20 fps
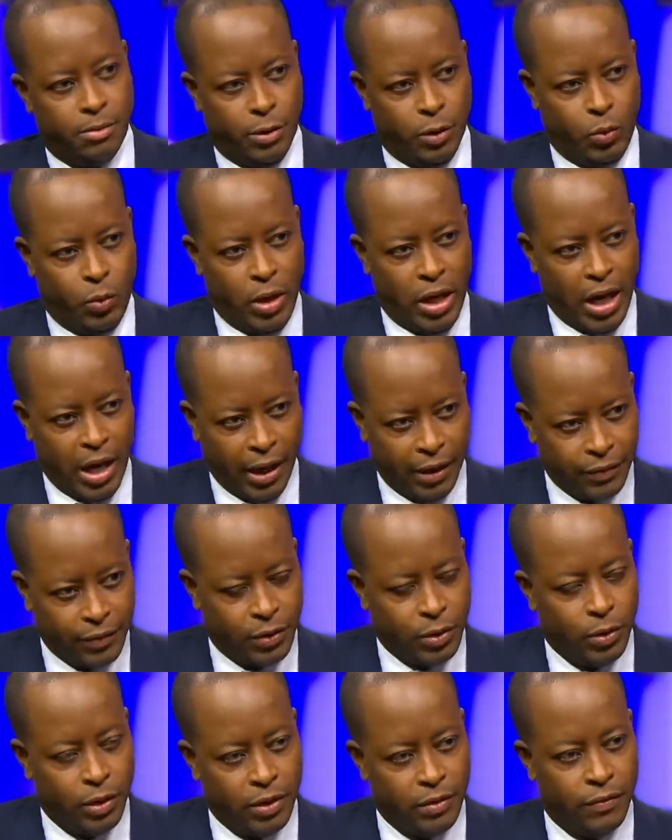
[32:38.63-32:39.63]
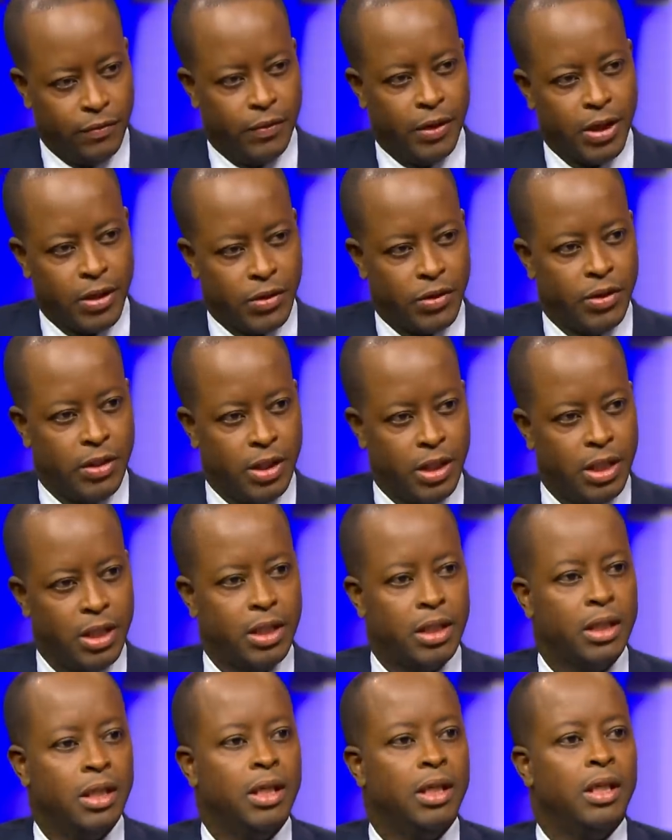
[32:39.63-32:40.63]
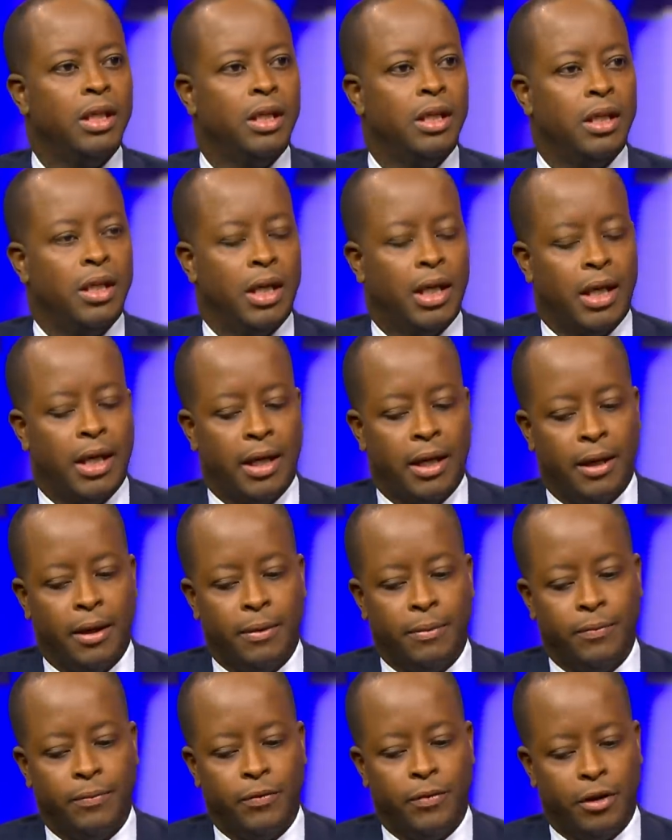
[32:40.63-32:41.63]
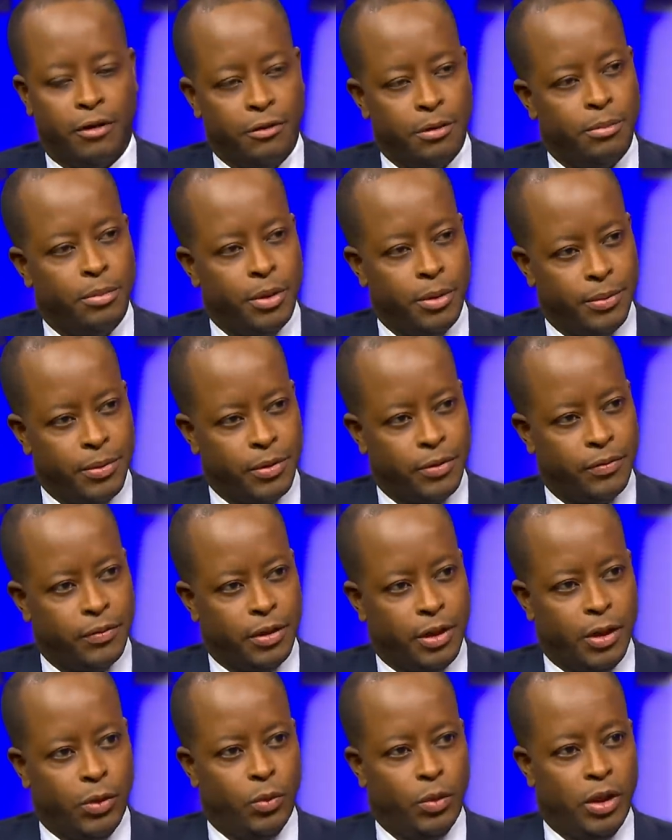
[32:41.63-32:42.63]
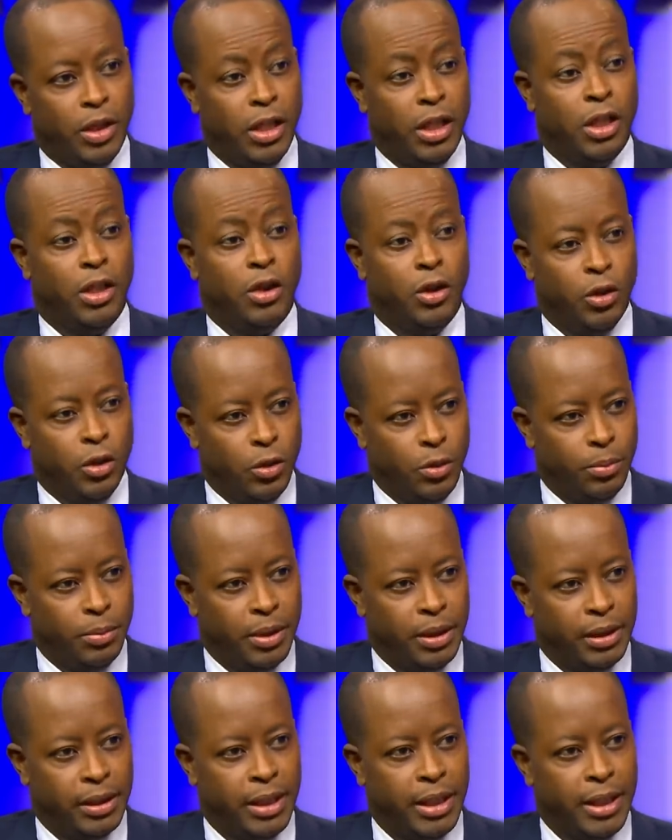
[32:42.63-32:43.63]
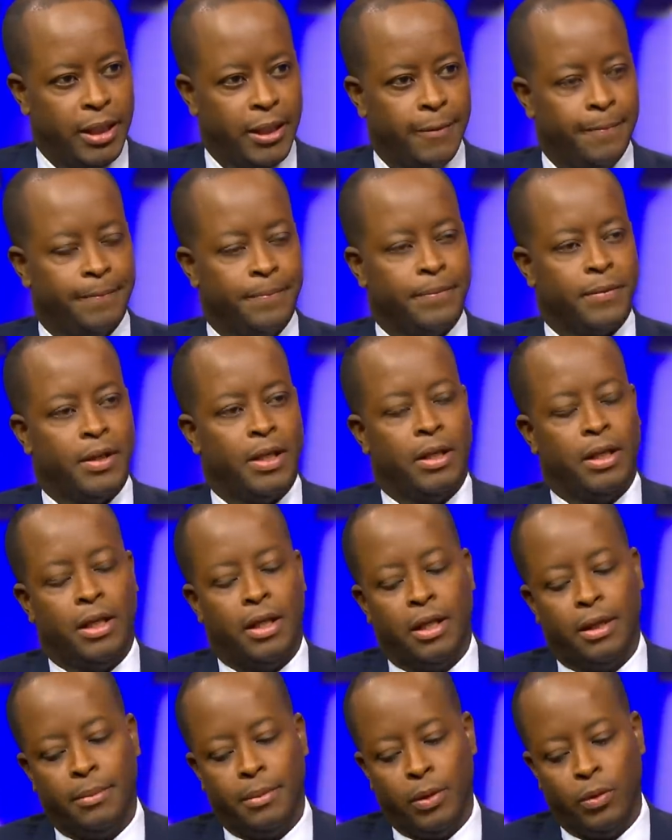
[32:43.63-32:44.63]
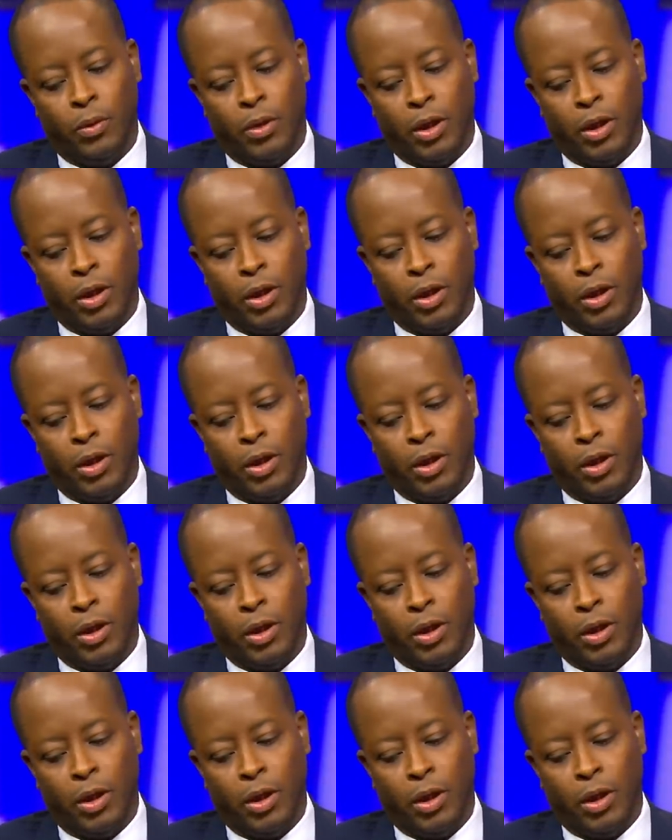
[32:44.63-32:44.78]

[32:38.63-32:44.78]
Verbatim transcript: But mm-hmm. we have to invest in it very purposefully. We need a new building, right.